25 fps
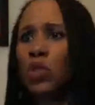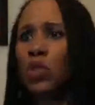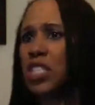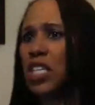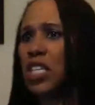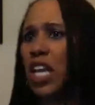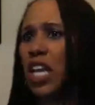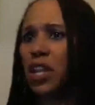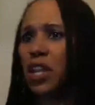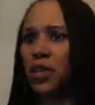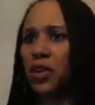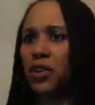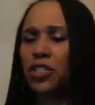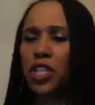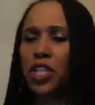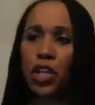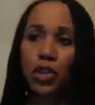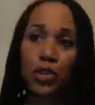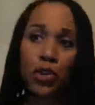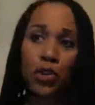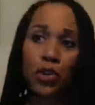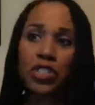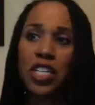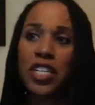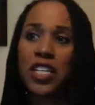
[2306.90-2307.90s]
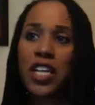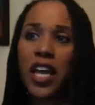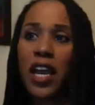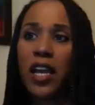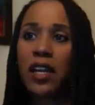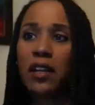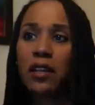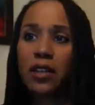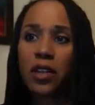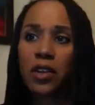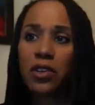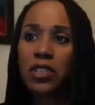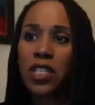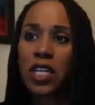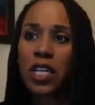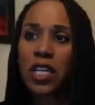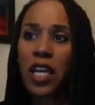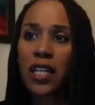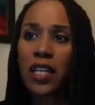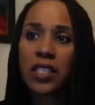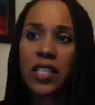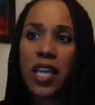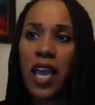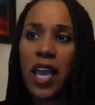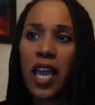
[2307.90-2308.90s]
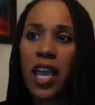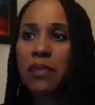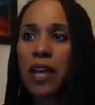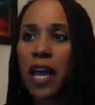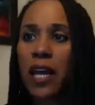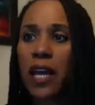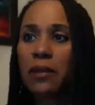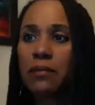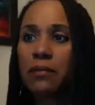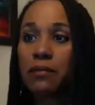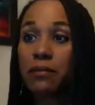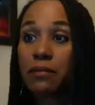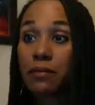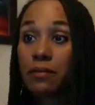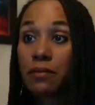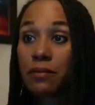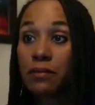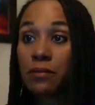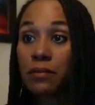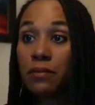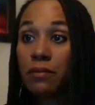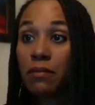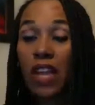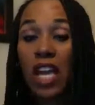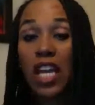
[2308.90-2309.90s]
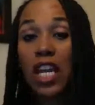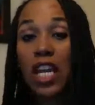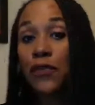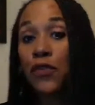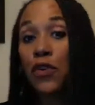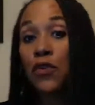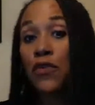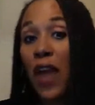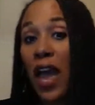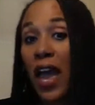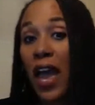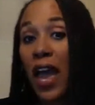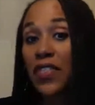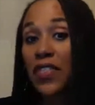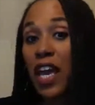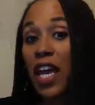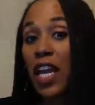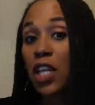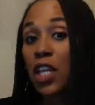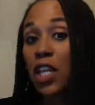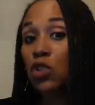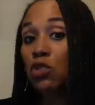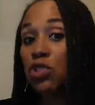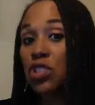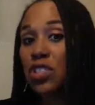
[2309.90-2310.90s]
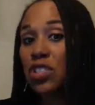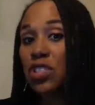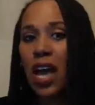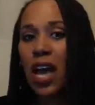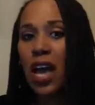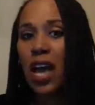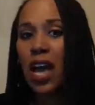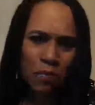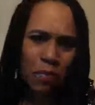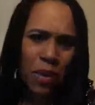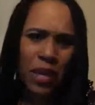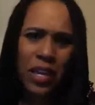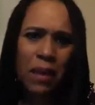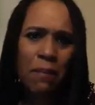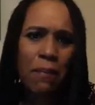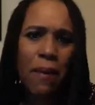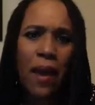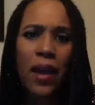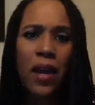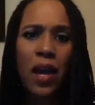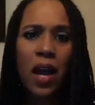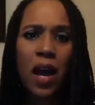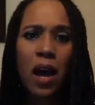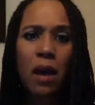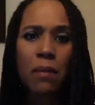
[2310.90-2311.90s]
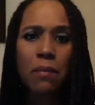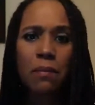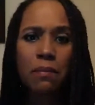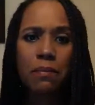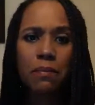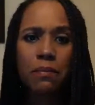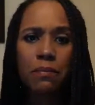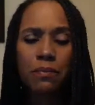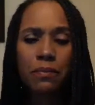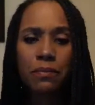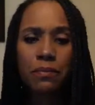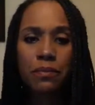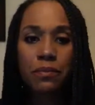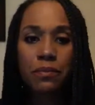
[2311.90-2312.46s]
What's today? Thursday. Thursday night's game night. And if you've had that and you stopped, pick it back up.